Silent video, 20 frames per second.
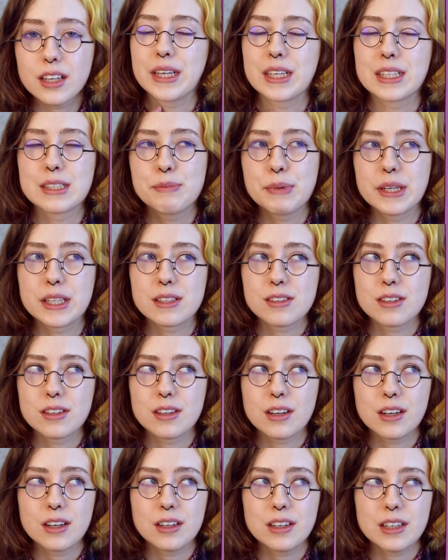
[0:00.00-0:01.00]
because pixel
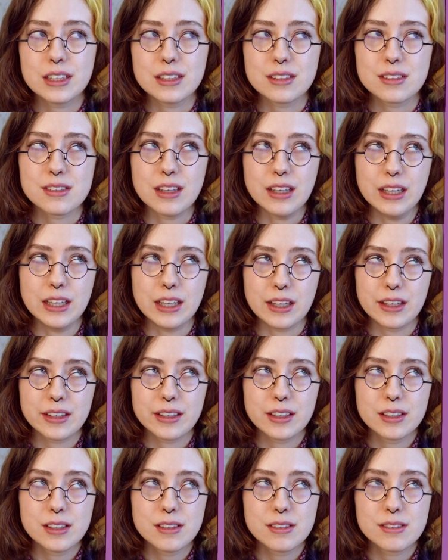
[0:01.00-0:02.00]
art is
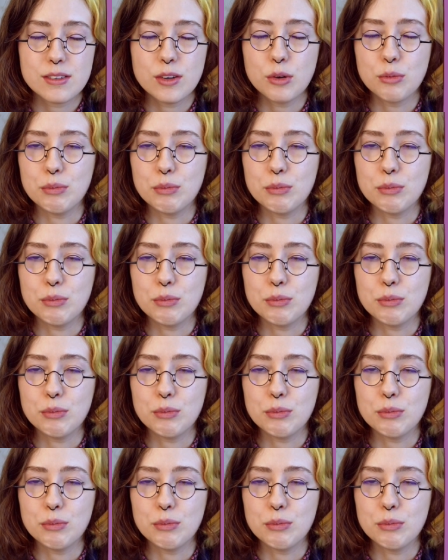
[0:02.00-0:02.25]
like so